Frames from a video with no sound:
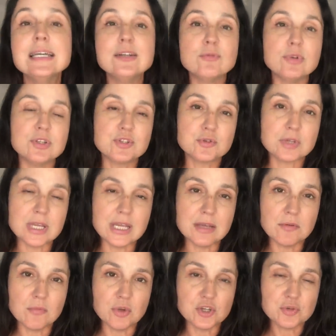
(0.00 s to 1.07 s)
which
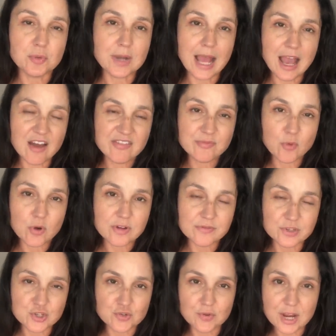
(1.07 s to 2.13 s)
would have more of
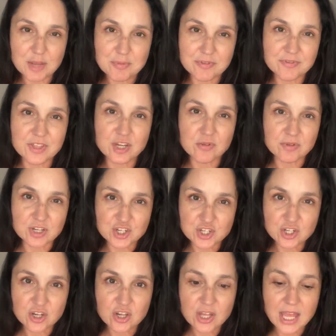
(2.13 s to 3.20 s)
the drape of the
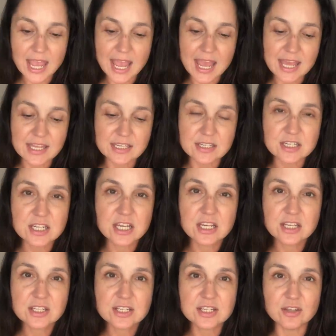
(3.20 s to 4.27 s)
original. And
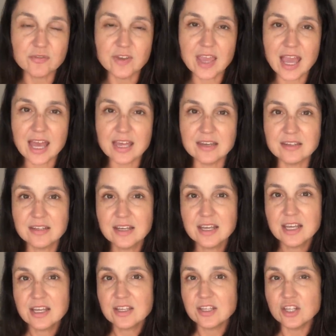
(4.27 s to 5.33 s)
Sylvie had,
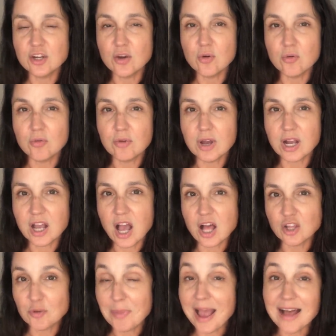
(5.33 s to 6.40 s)
you know, a
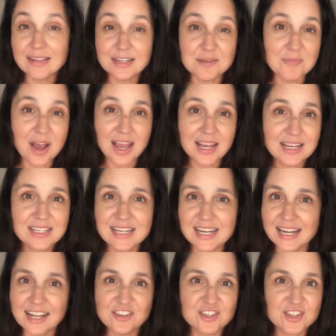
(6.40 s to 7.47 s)
color palette in mind, and
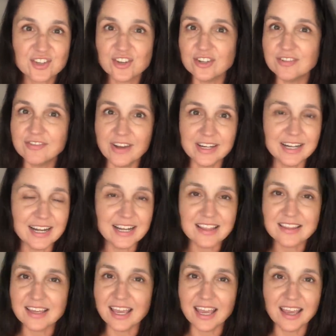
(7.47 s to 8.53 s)
I just couldn't find
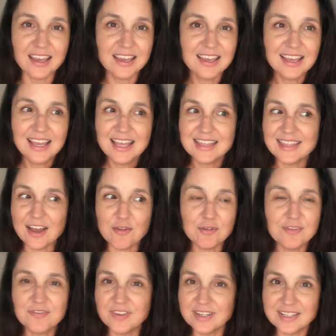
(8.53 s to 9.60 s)
anything that would
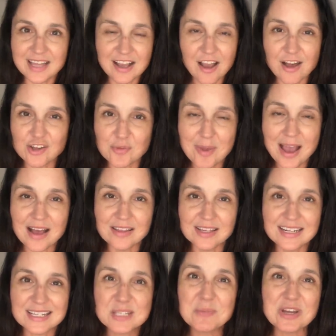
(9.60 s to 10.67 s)
fit in that color
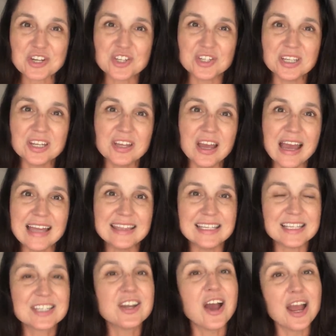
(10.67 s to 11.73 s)
palette, especially at
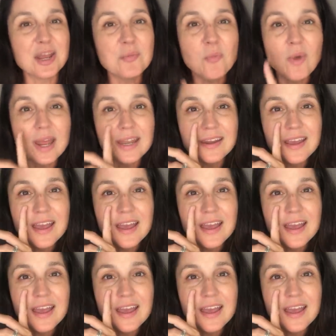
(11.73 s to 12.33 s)
this time when